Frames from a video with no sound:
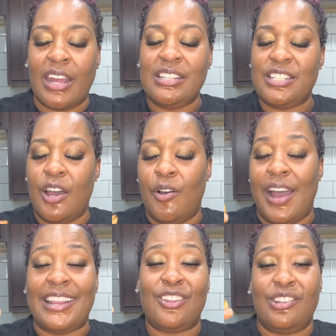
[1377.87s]
So
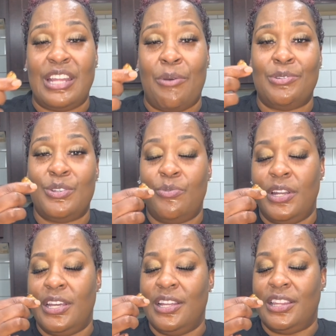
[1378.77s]
I thought that was a really
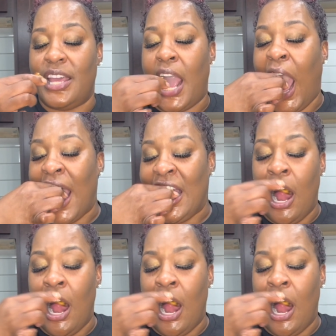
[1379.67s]
good thing.